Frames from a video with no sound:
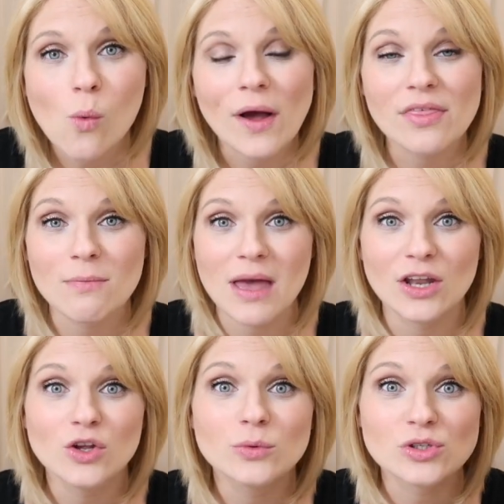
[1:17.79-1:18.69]
while the
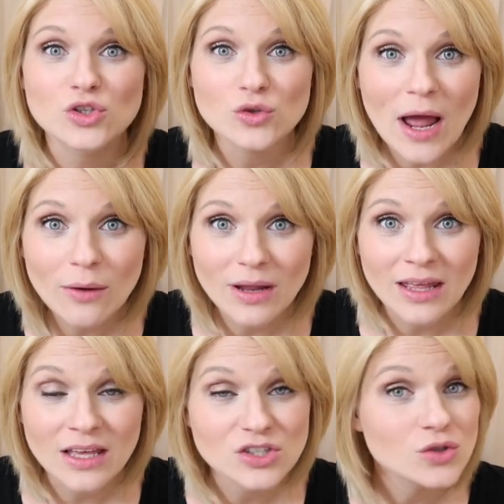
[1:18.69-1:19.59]
man who is
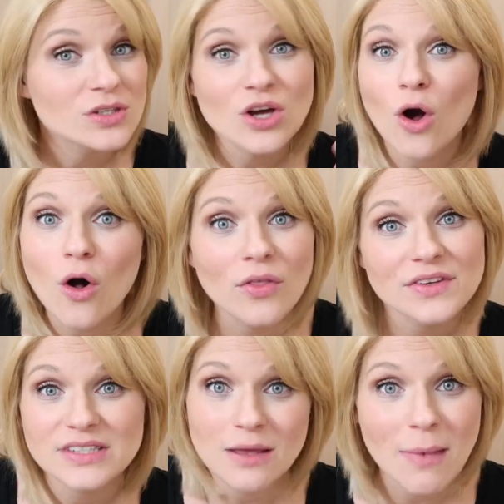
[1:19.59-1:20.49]
drowning is using all the
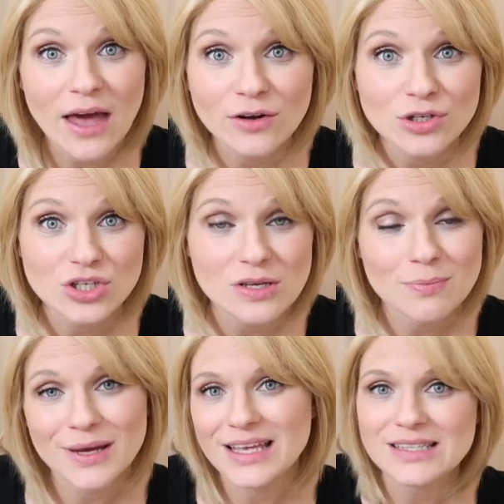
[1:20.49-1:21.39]
same energy,
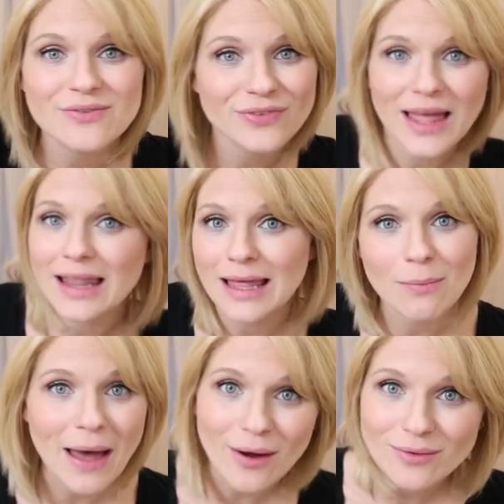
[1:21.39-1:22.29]
but he's flailing
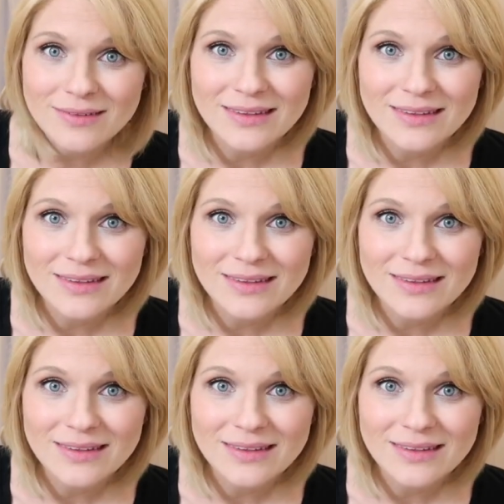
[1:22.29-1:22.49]
about.